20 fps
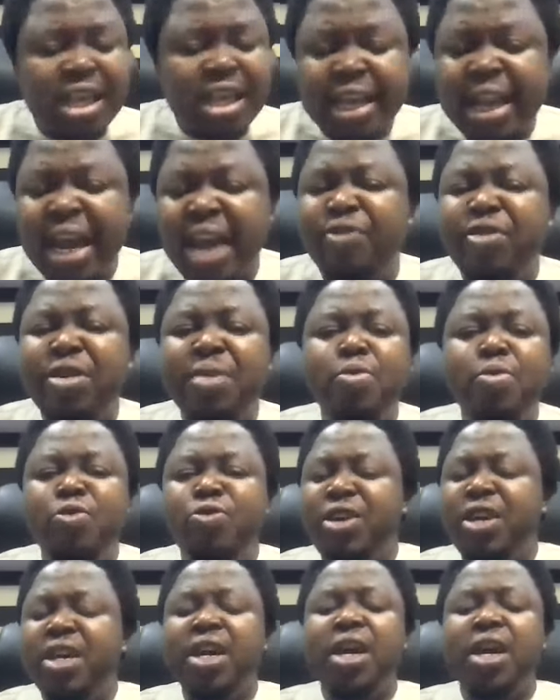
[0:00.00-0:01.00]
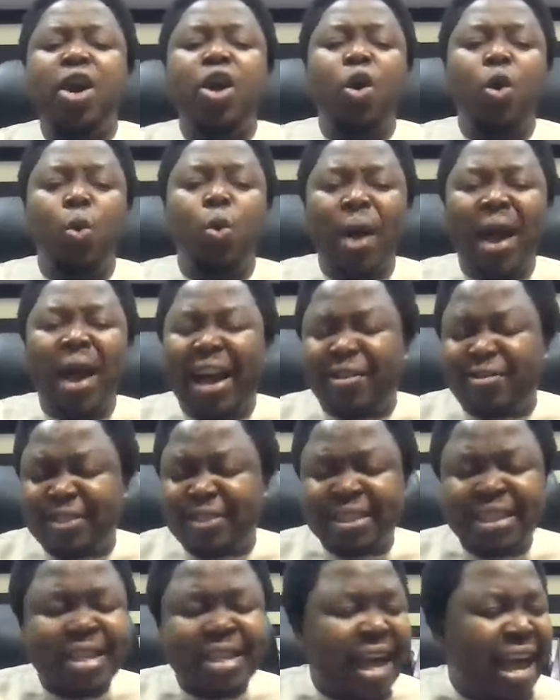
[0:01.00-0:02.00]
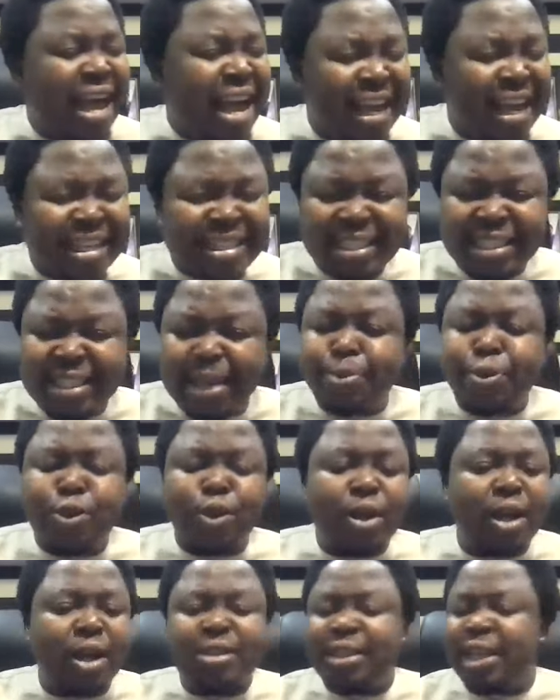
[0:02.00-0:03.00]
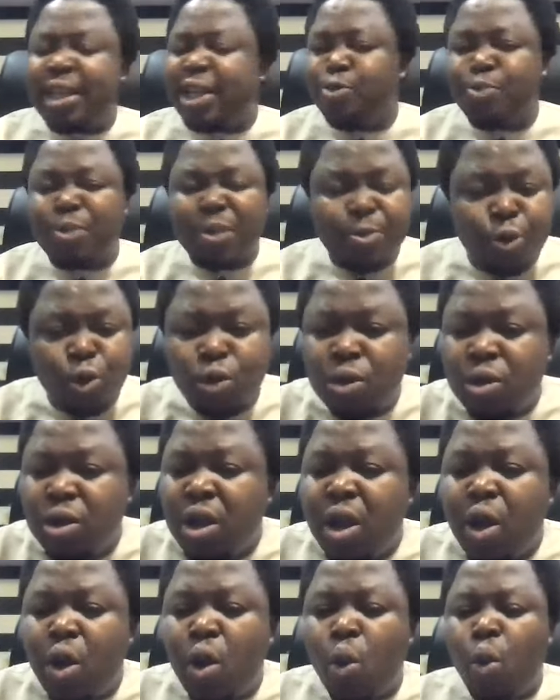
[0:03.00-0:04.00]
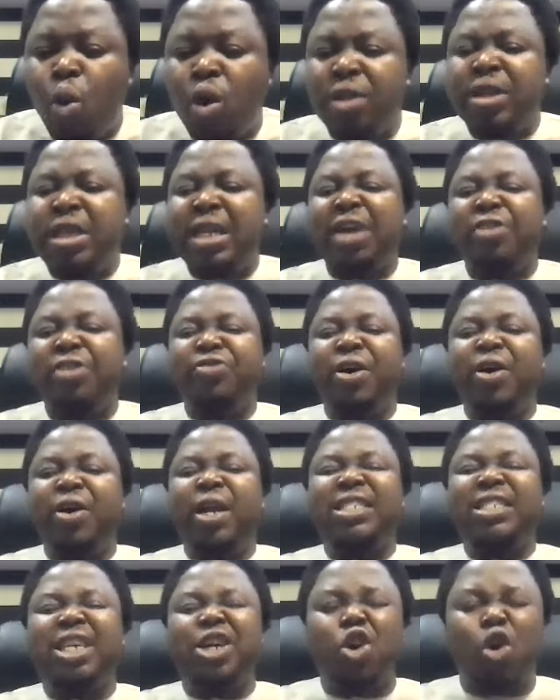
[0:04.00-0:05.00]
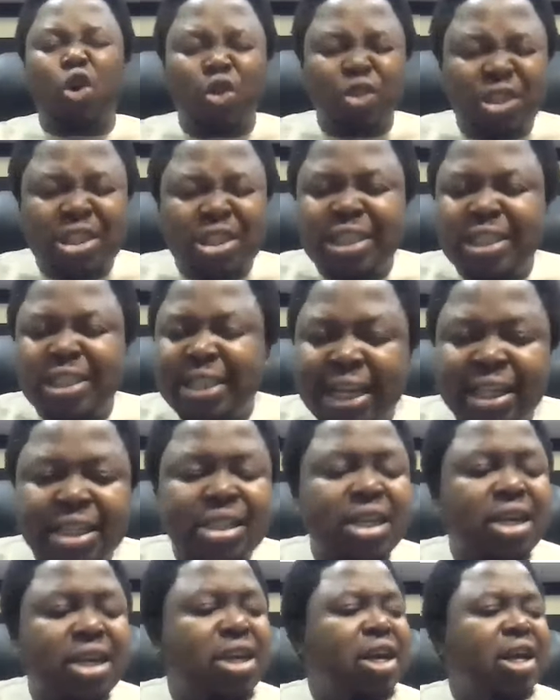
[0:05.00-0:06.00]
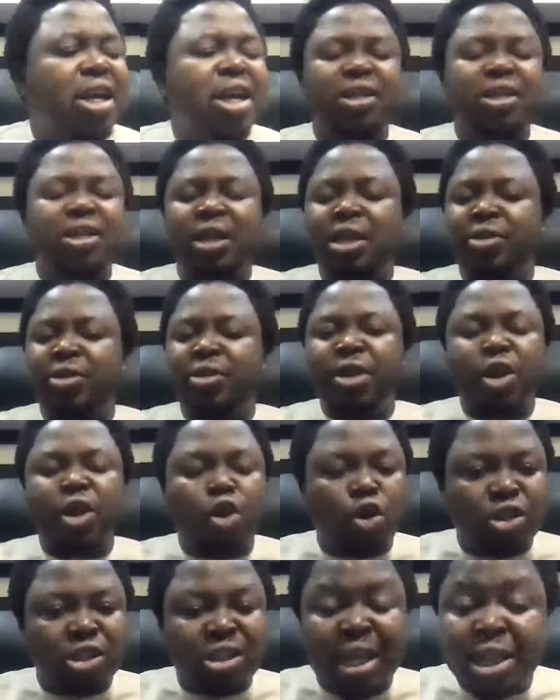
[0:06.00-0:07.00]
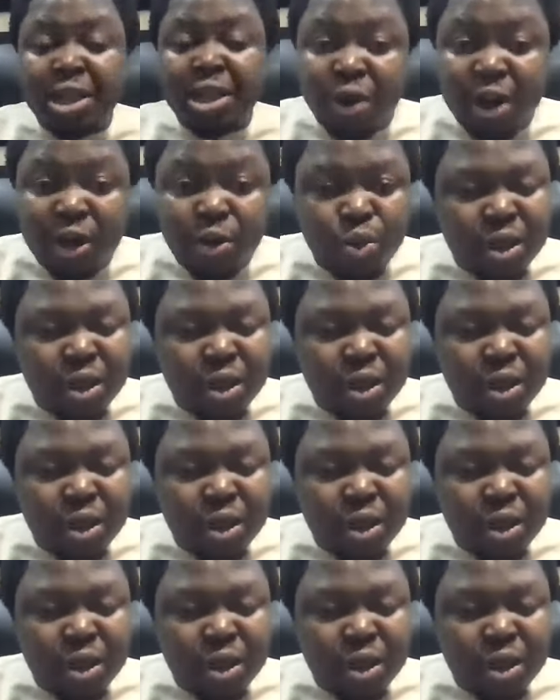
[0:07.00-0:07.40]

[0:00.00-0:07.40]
In every movie where I've seen exceptional salespeople, one thing I found as a consistent thread